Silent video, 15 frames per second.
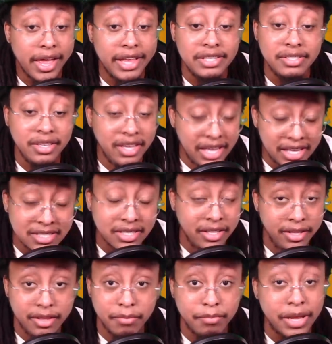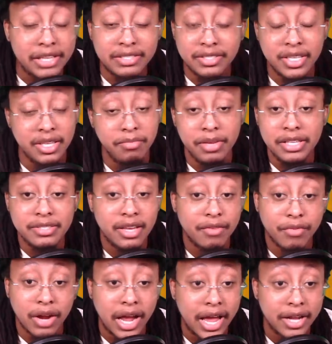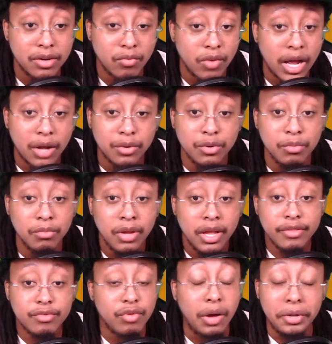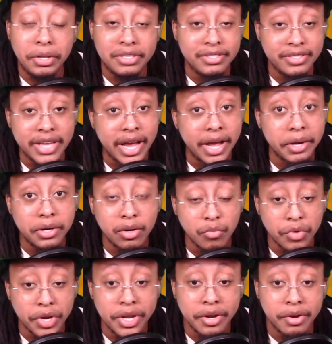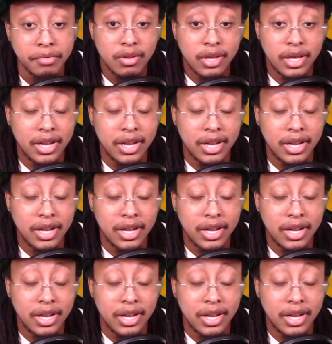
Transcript: is easily the best team he's ever had around him throughout his entire career.